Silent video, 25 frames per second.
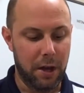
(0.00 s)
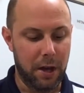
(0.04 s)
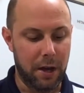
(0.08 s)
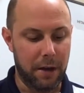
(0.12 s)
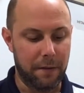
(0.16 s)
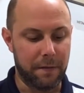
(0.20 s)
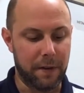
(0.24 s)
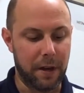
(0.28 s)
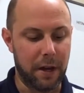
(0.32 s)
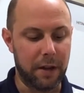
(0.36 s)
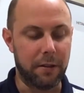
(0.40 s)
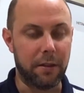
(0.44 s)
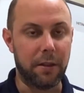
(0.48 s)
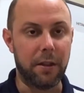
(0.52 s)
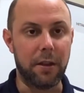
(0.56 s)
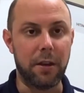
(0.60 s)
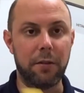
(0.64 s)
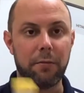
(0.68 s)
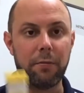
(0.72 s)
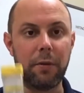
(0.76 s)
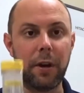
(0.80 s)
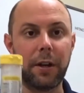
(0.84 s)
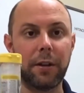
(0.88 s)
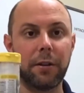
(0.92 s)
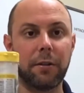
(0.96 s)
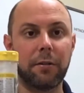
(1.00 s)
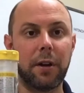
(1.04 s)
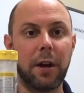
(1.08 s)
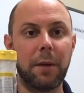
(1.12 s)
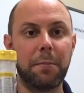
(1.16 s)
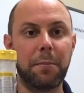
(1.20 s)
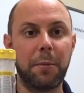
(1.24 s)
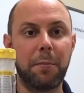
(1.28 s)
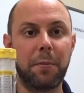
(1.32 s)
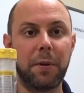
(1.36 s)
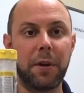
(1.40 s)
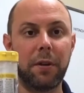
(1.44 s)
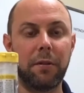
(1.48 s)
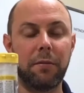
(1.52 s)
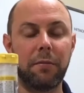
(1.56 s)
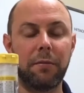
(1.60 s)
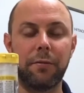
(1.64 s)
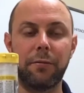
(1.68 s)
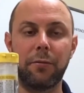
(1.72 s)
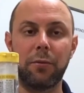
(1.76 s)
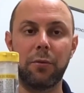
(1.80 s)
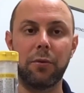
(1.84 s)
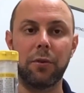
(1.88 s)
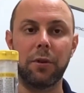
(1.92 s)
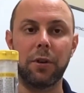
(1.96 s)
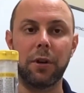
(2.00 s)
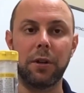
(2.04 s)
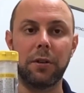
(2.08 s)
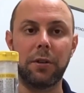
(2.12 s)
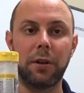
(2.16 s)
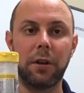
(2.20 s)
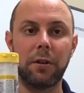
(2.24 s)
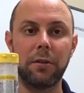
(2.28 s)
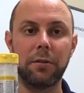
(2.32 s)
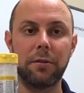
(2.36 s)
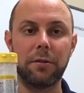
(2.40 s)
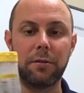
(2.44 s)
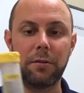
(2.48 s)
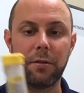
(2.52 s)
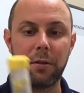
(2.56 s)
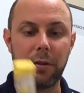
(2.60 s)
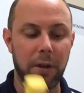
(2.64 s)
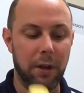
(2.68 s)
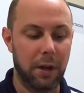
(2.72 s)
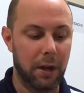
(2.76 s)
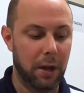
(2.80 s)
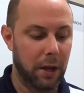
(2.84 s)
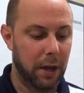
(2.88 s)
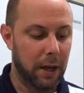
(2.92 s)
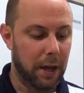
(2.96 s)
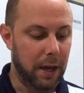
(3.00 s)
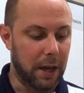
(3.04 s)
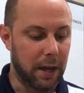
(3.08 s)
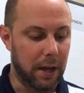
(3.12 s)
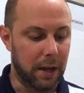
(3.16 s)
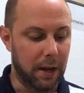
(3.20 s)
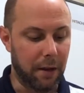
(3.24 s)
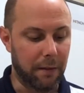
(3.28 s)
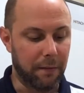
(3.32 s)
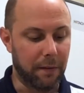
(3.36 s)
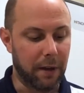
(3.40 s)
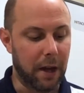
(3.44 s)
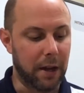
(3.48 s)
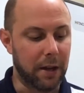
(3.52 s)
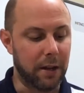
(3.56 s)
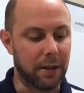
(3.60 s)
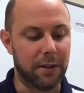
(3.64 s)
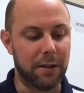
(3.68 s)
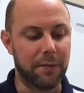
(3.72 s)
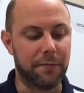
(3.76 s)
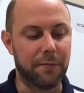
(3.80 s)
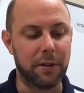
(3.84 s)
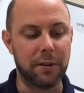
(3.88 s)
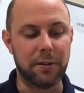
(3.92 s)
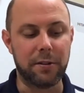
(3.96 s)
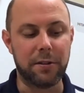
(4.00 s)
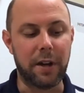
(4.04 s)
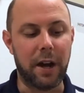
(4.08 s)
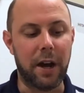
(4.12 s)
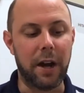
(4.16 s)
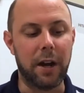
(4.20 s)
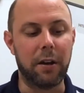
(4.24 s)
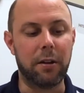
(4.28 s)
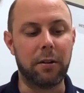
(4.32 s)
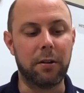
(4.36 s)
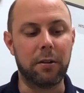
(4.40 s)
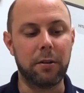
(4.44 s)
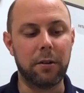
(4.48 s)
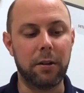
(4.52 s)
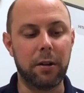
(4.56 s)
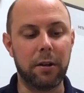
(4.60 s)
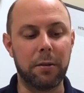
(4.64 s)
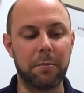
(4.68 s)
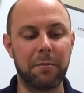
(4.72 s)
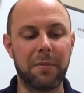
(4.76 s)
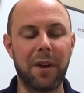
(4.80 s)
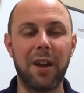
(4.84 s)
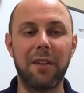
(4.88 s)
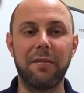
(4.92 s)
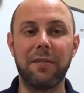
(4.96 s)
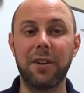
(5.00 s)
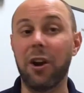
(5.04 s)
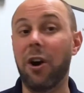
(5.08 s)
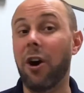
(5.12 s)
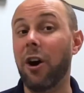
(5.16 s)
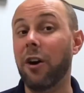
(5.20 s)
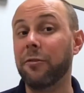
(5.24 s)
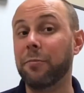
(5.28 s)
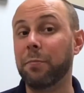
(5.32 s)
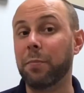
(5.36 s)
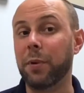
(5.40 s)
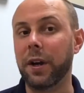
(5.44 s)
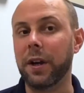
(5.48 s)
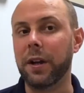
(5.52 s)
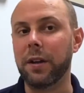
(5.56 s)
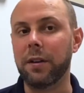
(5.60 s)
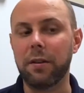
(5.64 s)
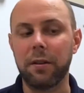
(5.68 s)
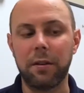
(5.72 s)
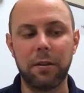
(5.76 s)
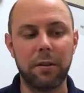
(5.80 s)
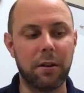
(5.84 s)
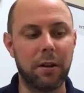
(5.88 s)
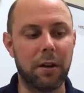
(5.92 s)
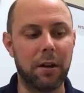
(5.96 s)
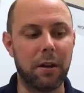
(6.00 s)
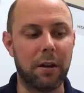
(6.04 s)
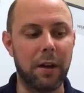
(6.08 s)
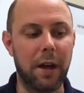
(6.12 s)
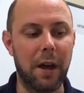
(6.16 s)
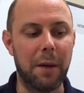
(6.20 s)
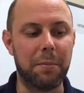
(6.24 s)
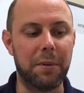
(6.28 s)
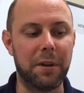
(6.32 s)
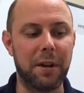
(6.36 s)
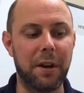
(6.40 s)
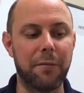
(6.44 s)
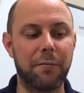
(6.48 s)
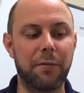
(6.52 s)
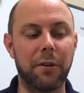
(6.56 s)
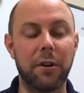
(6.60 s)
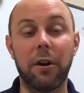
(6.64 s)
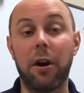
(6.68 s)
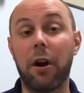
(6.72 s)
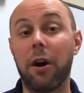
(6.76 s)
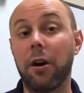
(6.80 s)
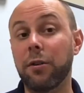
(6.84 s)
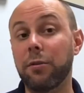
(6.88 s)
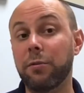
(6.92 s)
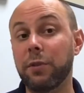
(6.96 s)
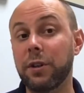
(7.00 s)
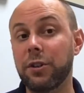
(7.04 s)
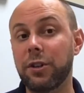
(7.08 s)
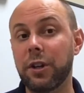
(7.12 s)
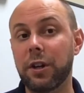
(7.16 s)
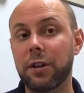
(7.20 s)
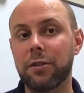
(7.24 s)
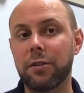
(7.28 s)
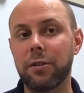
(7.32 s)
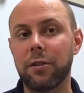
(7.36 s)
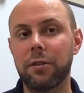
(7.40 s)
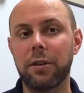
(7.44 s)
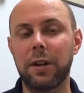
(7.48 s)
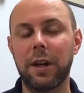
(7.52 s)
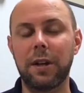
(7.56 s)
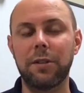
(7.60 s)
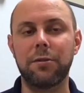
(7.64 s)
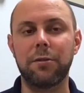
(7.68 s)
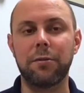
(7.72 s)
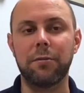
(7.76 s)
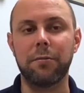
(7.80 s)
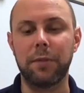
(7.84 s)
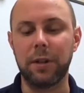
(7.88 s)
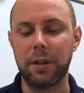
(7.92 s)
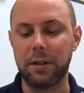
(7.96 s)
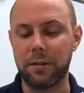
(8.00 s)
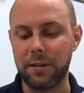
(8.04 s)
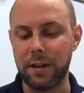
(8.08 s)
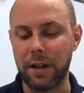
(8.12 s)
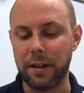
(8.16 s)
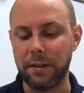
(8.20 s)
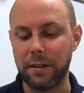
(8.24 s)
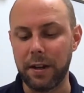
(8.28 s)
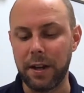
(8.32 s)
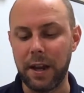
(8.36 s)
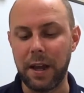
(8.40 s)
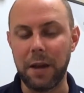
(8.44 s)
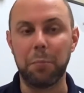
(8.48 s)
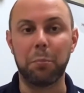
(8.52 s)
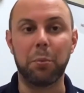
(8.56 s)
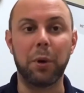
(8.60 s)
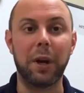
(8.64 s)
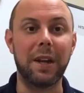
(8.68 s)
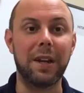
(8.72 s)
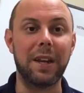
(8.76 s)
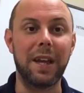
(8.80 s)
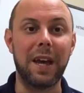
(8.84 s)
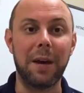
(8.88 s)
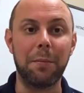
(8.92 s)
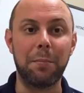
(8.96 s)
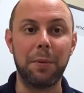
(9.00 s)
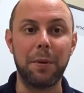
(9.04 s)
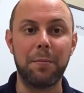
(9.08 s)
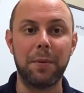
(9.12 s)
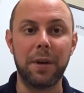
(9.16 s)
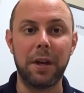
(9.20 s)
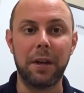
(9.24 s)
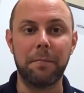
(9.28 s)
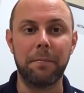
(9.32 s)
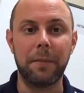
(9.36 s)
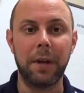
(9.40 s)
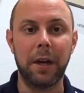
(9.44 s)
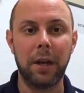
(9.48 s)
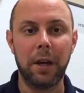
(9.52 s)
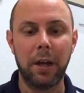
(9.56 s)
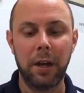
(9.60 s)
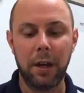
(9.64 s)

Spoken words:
I've got the regular EpiPen for adults, and I've got a different style, kind of an off-brand epinephrine auto-injector. It's not the name brand EpiPen.